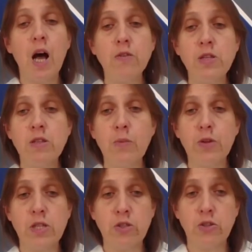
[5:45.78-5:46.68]
After the
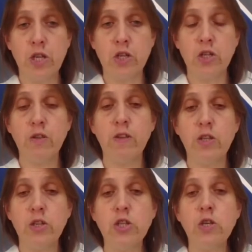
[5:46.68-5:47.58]
presentation, the
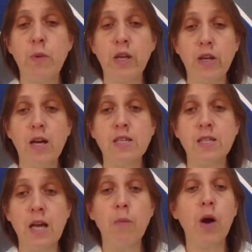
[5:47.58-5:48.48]
teacher might ask
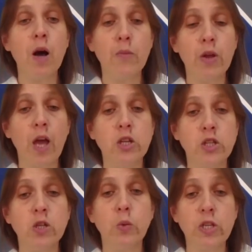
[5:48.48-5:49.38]
some
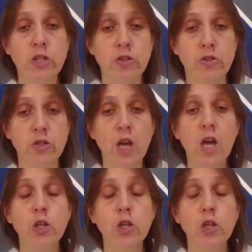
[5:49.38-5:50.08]
comprehension questions